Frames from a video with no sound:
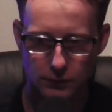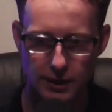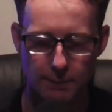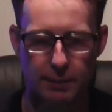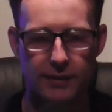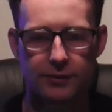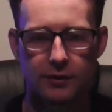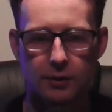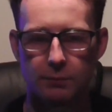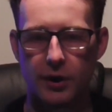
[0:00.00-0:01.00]

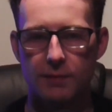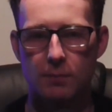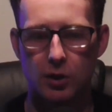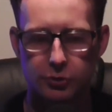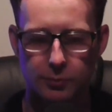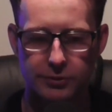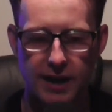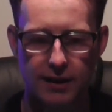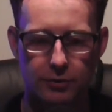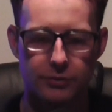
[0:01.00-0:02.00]
Benson can break multiple
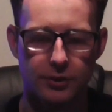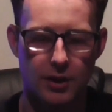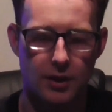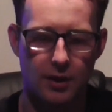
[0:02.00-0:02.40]
tackles.